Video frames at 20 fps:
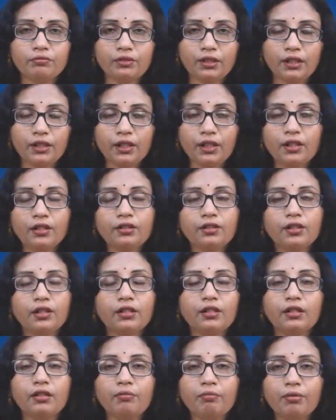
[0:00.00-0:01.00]
under the
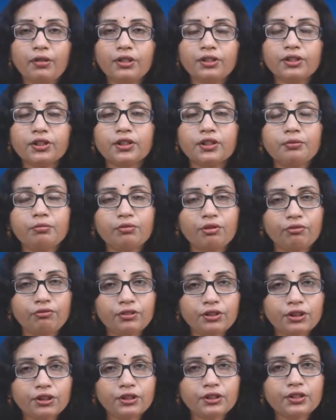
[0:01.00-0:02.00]
compulsory
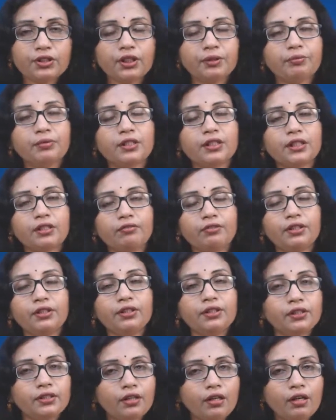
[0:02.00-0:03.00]
provisions of the
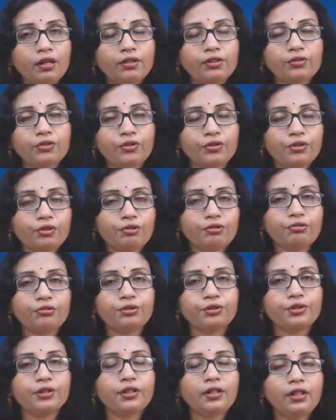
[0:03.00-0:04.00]
73rd
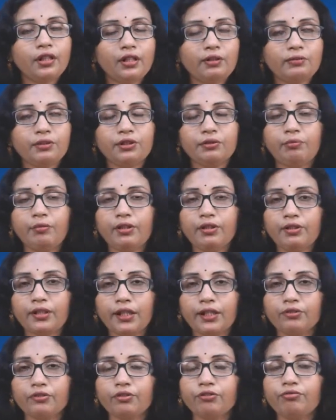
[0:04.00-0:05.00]
Constitutional Amendment
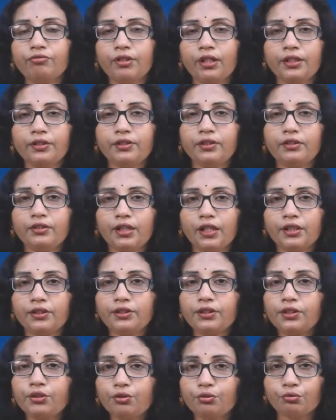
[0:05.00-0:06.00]
Act of
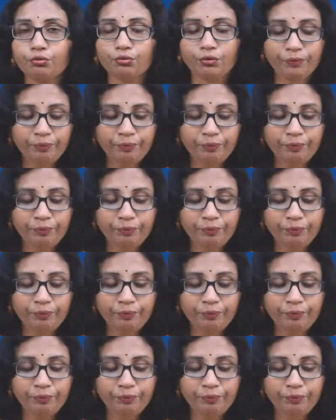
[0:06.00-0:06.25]
1992.